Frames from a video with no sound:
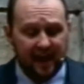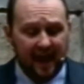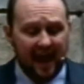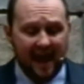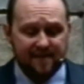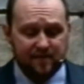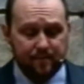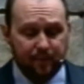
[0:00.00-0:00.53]

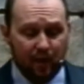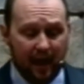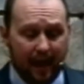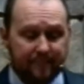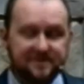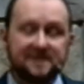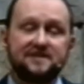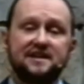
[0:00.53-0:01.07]
haven't
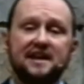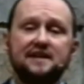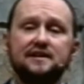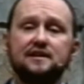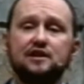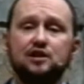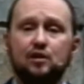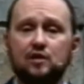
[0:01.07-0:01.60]
perhaps attended
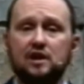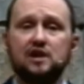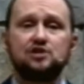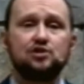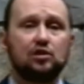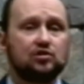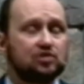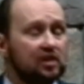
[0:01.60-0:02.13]
a Unity
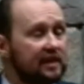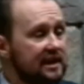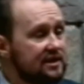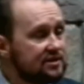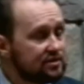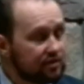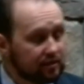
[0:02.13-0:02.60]
Church on Easter.